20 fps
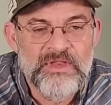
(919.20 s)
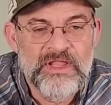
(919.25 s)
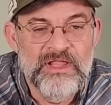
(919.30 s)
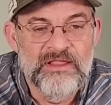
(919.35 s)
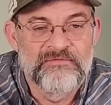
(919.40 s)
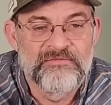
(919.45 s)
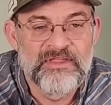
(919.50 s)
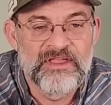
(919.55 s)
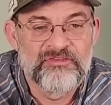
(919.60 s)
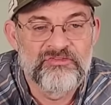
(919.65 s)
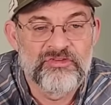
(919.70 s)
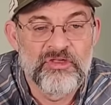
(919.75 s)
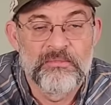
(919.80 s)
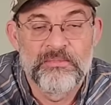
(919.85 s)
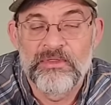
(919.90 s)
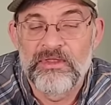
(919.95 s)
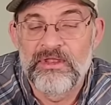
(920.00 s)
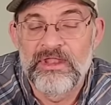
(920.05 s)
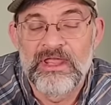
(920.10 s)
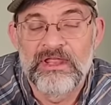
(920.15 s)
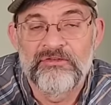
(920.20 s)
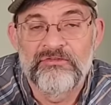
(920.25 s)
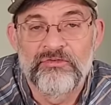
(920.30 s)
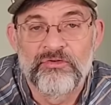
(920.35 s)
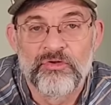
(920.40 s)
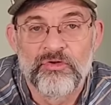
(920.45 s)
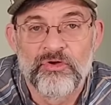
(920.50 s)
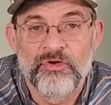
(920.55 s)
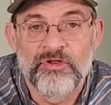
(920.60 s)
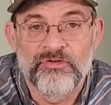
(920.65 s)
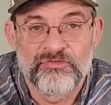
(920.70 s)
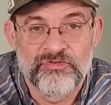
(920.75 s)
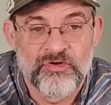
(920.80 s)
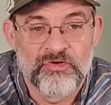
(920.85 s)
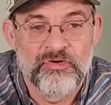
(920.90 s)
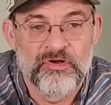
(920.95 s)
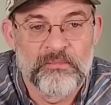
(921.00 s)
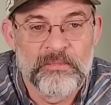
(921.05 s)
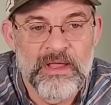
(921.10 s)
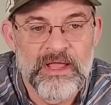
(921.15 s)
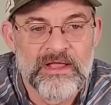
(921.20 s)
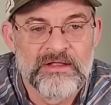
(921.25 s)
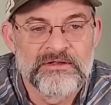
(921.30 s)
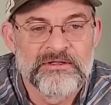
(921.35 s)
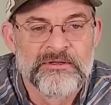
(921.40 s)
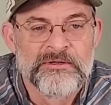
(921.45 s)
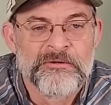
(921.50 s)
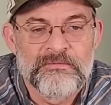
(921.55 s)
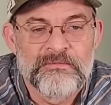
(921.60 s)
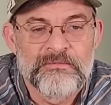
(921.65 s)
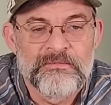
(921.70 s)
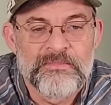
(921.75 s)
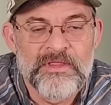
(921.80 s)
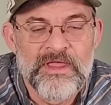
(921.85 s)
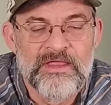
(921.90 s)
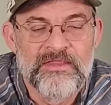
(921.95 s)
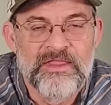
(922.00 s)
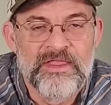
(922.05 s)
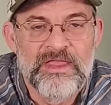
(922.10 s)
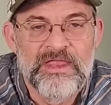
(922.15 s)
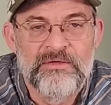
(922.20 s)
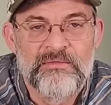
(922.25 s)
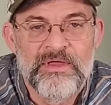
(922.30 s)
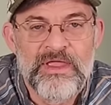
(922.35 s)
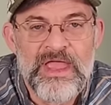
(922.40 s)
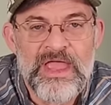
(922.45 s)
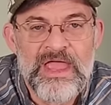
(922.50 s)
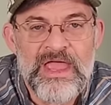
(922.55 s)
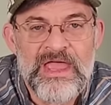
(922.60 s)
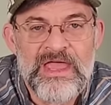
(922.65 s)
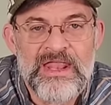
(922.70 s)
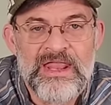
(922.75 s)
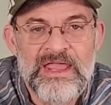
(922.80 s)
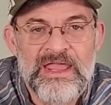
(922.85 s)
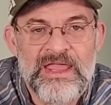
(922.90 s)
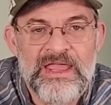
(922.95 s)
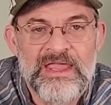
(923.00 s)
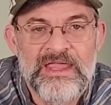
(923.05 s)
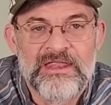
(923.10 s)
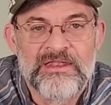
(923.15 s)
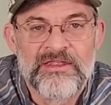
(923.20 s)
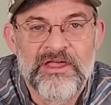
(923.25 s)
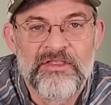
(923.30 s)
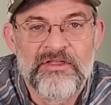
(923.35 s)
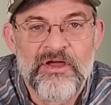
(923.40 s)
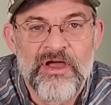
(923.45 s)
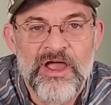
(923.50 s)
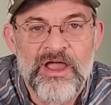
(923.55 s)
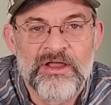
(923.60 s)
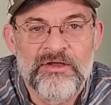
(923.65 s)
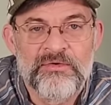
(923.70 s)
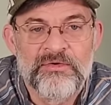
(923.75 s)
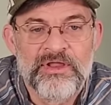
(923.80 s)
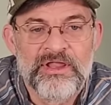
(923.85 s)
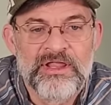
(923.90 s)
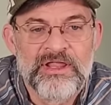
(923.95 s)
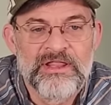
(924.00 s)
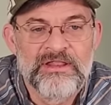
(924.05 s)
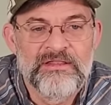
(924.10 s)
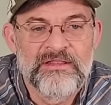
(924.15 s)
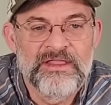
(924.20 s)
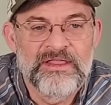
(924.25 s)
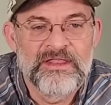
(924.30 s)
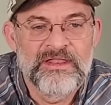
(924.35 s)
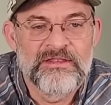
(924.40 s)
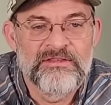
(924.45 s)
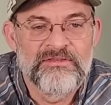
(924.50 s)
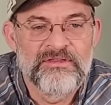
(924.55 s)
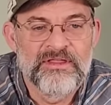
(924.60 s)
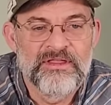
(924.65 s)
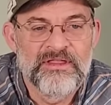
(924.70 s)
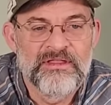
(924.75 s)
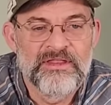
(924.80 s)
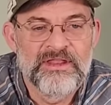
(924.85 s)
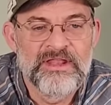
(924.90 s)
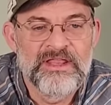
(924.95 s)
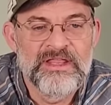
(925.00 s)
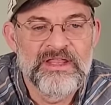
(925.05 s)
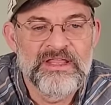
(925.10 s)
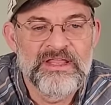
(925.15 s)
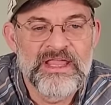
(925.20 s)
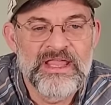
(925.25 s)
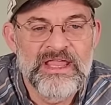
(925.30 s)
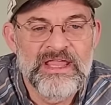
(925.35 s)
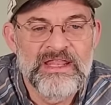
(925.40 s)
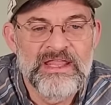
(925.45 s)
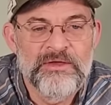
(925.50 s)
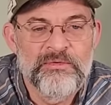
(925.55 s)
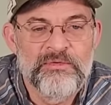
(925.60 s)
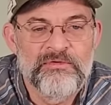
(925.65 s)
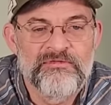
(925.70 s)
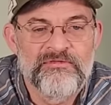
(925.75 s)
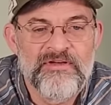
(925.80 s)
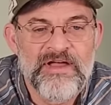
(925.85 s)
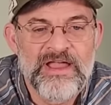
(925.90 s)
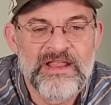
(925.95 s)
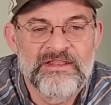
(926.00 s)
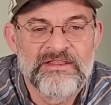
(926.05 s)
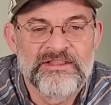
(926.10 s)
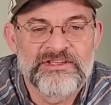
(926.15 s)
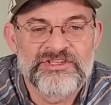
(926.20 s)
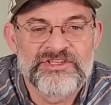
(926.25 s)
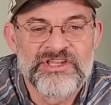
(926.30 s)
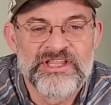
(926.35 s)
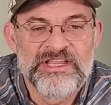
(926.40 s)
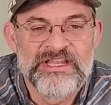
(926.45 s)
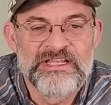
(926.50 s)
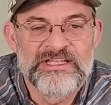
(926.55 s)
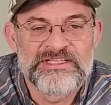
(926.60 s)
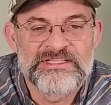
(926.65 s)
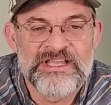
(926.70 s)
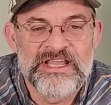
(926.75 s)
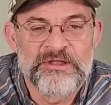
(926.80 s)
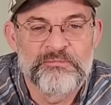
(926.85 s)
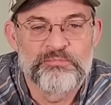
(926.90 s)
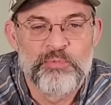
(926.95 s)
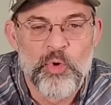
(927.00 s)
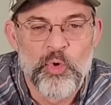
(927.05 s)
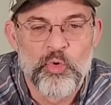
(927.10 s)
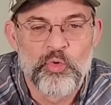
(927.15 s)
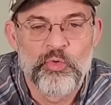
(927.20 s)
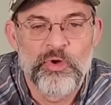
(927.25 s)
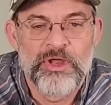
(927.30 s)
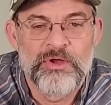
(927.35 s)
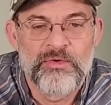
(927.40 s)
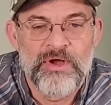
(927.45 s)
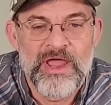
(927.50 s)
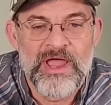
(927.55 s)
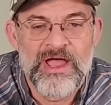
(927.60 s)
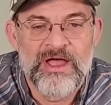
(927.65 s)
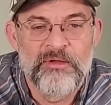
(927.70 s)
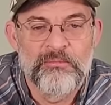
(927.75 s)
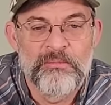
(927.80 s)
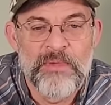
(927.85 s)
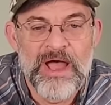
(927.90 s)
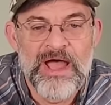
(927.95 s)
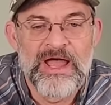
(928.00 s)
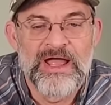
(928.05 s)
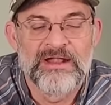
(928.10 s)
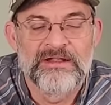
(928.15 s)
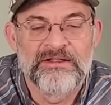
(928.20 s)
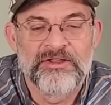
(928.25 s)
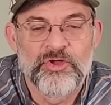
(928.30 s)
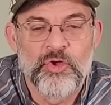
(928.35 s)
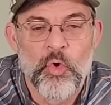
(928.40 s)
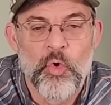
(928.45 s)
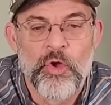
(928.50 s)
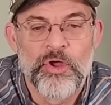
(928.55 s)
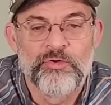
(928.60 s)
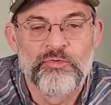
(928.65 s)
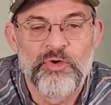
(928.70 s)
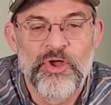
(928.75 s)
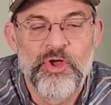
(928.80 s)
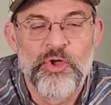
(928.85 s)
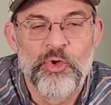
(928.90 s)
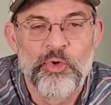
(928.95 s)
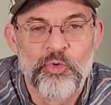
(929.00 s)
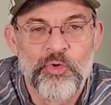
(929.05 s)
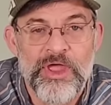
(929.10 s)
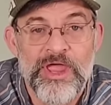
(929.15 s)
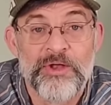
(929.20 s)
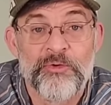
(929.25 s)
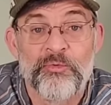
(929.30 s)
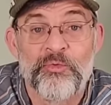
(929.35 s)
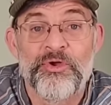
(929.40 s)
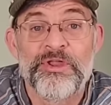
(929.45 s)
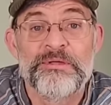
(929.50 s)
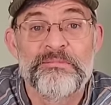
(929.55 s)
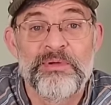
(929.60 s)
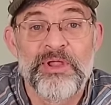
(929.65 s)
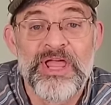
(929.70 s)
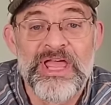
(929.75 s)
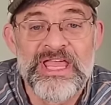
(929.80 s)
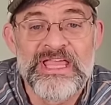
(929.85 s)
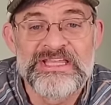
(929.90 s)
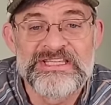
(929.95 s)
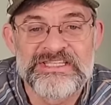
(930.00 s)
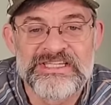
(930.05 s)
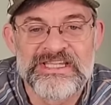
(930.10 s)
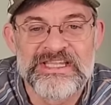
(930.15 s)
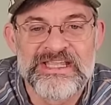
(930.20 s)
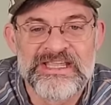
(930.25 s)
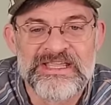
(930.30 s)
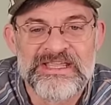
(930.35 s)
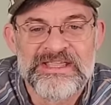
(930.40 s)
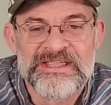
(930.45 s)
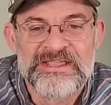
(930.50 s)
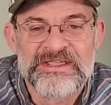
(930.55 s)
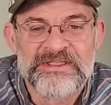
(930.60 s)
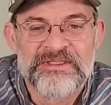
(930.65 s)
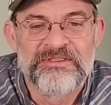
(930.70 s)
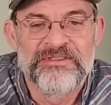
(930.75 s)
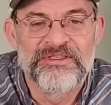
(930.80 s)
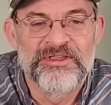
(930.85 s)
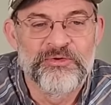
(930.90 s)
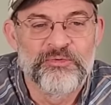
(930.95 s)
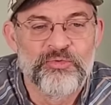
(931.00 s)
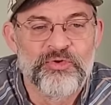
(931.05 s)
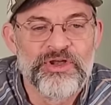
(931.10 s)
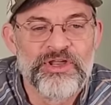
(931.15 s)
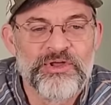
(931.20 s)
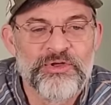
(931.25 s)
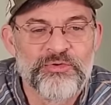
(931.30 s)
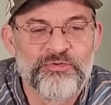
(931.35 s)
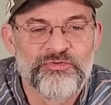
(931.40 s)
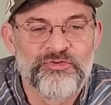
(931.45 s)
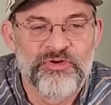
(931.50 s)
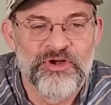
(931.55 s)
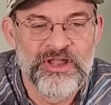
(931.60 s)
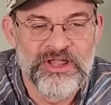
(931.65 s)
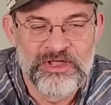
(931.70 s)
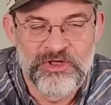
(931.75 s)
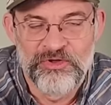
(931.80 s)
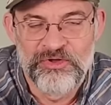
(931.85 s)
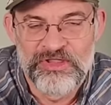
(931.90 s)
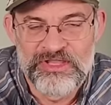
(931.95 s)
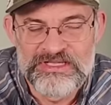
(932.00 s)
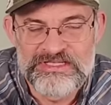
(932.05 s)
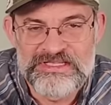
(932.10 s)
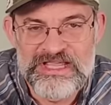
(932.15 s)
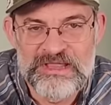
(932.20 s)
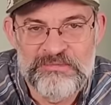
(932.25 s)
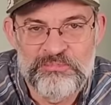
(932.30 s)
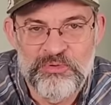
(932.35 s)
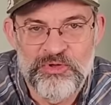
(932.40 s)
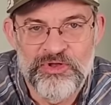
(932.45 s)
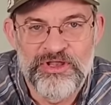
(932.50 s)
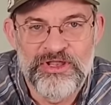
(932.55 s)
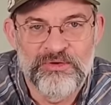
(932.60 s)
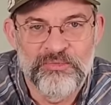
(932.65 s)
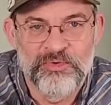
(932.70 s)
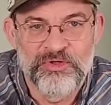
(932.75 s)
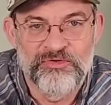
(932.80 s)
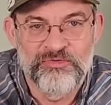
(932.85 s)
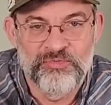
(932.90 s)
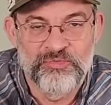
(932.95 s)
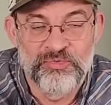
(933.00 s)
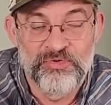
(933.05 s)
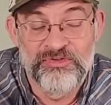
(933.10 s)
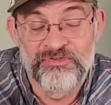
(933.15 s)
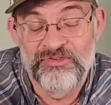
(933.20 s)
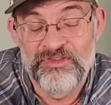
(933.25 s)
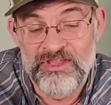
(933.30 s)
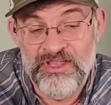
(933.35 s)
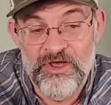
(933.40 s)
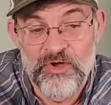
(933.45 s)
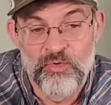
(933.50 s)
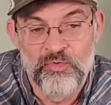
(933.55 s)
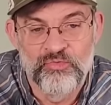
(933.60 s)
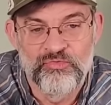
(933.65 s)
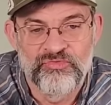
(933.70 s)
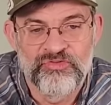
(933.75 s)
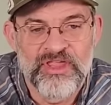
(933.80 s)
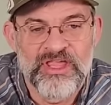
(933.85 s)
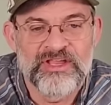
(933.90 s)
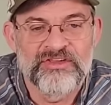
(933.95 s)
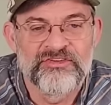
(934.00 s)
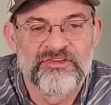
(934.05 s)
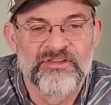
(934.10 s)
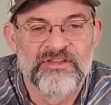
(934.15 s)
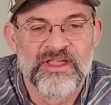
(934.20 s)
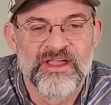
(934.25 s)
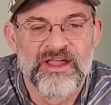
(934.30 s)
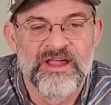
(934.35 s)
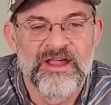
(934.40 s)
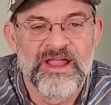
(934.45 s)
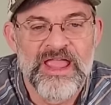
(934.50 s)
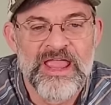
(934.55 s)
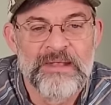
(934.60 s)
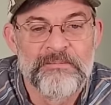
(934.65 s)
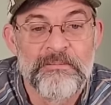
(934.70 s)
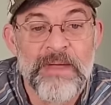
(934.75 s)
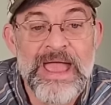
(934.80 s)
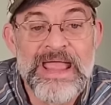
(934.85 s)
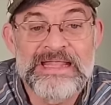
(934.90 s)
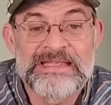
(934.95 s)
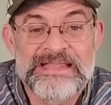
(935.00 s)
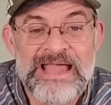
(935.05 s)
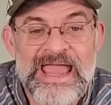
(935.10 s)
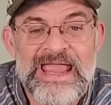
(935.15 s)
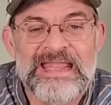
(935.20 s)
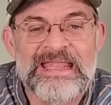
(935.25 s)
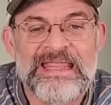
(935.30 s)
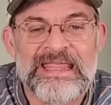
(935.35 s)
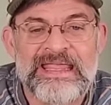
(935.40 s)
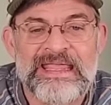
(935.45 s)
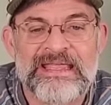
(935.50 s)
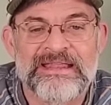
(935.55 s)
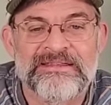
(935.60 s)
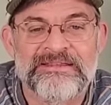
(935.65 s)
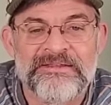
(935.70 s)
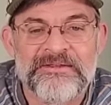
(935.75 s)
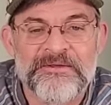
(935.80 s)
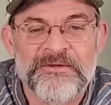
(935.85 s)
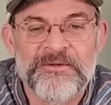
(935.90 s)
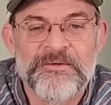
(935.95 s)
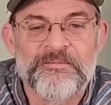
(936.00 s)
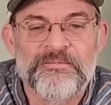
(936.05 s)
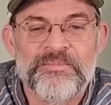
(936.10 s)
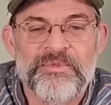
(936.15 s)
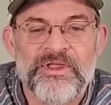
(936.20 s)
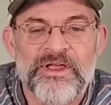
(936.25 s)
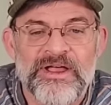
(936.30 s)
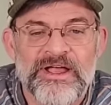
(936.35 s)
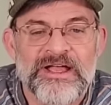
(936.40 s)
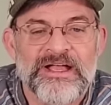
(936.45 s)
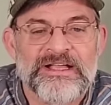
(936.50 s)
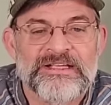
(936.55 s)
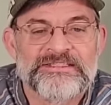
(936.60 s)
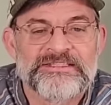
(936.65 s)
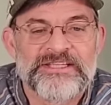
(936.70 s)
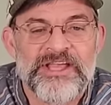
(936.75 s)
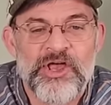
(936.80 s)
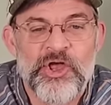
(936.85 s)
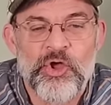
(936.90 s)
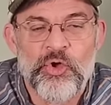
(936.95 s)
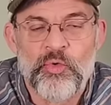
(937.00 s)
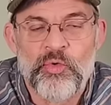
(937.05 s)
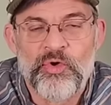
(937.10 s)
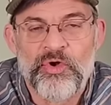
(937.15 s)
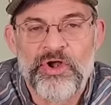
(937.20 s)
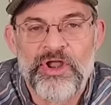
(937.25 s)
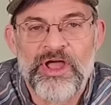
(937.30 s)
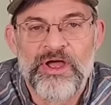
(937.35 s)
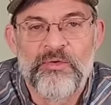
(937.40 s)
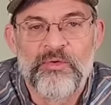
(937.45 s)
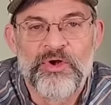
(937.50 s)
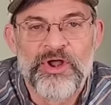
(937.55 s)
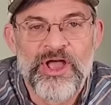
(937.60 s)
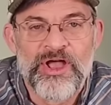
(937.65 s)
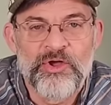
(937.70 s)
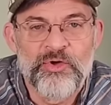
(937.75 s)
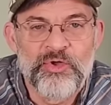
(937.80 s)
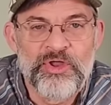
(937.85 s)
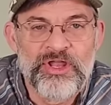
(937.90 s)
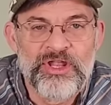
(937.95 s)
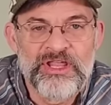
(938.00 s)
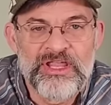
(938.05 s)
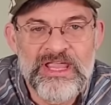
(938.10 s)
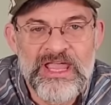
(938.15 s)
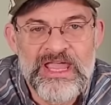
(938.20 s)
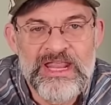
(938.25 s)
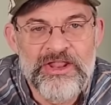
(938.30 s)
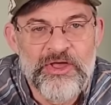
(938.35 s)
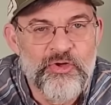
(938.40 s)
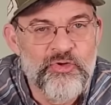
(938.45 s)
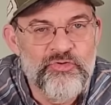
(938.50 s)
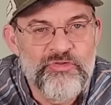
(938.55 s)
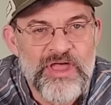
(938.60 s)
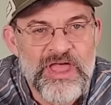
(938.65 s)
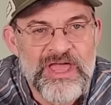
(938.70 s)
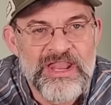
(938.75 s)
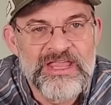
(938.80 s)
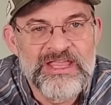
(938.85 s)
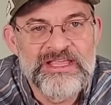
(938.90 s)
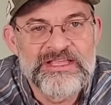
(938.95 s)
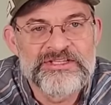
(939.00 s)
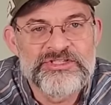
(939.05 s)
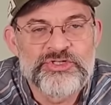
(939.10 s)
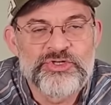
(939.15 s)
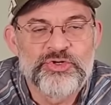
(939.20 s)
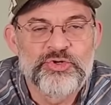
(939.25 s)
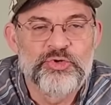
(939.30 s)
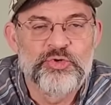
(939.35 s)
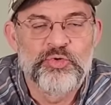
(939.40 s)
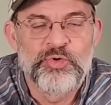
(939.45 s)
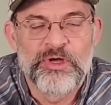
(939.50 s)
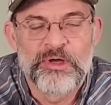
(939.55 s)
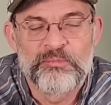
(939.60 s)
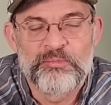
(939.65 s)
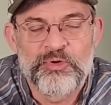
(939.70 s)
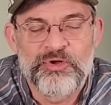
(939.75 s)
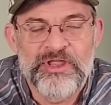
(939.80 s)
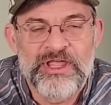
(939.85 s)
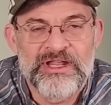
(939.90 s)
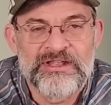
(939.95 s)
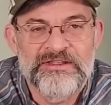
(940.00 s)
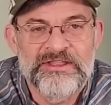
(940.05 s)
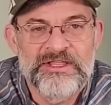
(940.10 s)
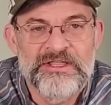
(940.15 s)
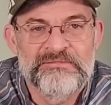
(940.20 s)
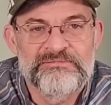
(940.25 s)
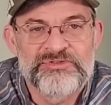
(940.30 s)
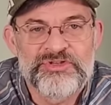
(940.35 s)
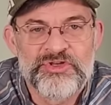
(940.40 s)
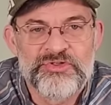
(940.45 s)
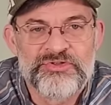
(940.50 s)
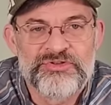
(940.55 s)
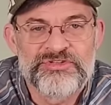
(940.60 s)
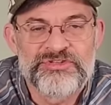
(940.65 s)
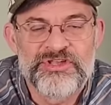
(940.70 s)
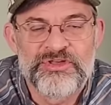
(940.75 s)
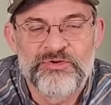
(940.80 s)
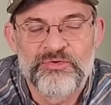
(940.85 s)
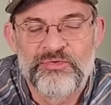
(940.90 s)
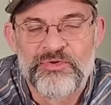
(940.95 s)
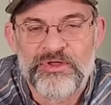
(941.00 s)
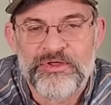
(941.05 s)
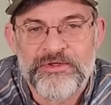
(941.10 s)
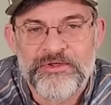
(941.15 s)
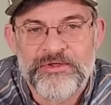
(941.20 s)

if that's something that you're concerned about. And then we had a, another hiker in that uh, that indicated they were fighting this needless and poor reroute by going rogue and reblazing the real trail, as they put it, which was the old section there, and maintaining it. Uh, so we're not we're not going to indicate who that is to uh, protect them, so there's no